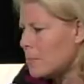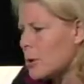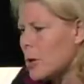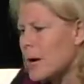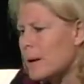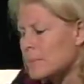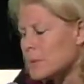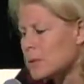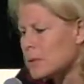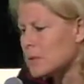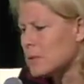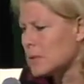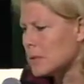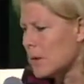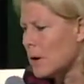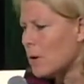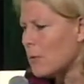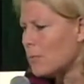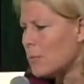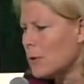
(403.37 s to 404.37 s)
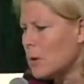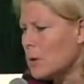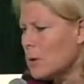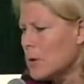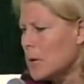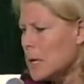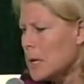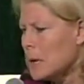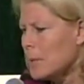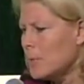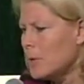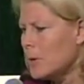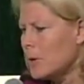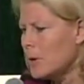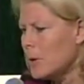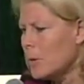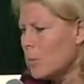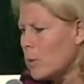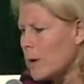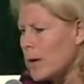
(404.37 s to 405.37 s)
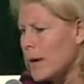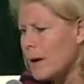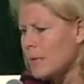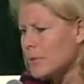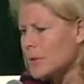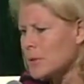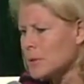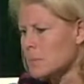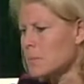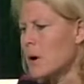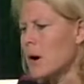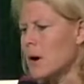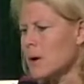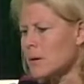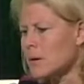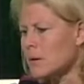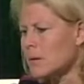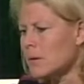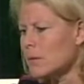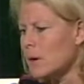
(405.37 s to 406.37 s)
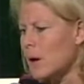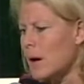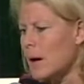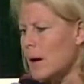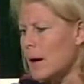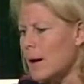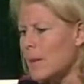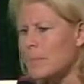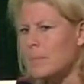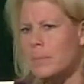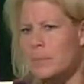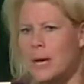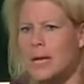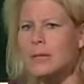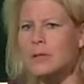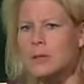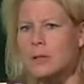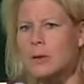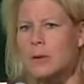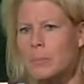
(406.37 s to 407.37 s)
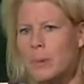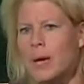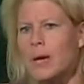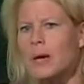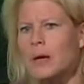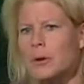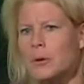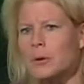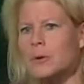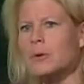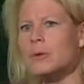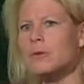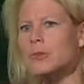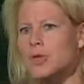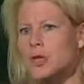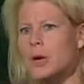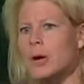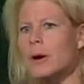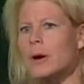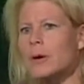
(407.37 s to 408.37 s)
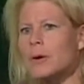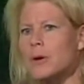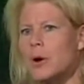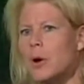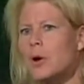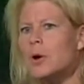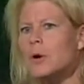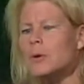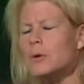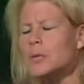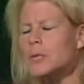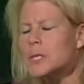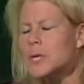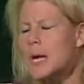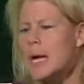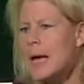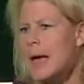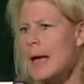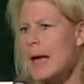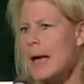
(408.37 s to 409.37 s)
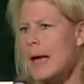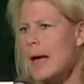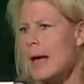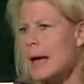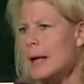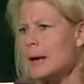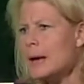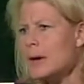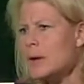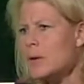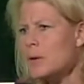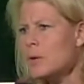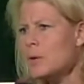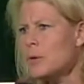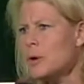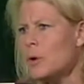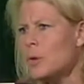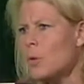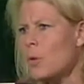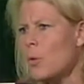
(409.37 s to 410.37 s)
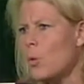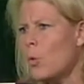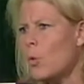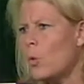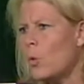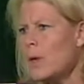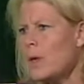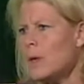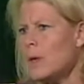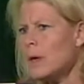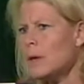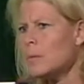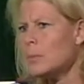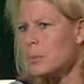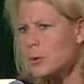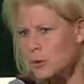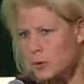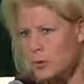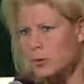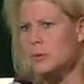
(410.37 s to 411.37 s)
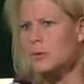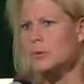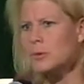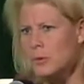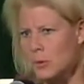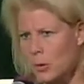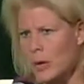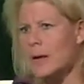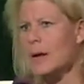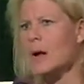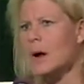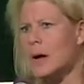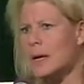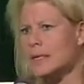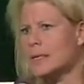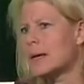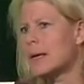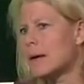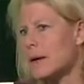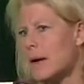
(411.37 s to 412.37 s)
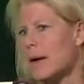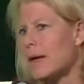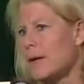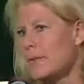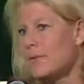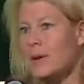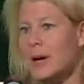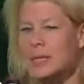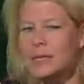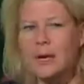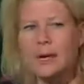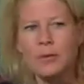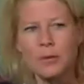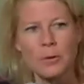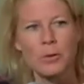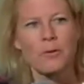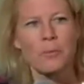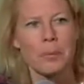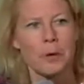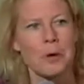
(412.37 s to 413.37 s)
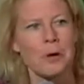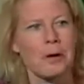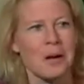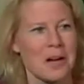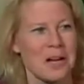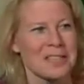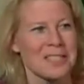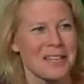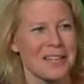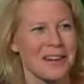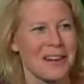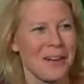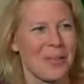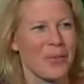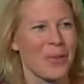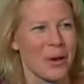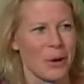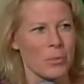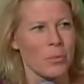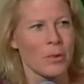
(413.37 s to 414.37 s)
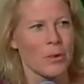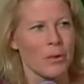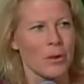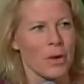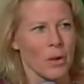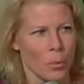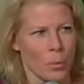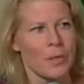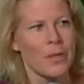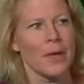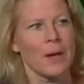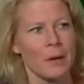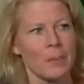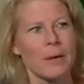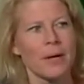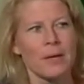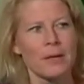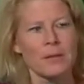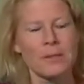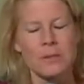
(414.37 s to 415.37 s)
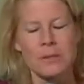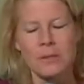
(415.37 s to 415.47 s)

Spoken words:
perhaps this is helpful, you know, we have this model, PESO, paid, earned, shared, owned. And, you know, we can produce great content. In fact, I'd sort of put our content out there with anybody's.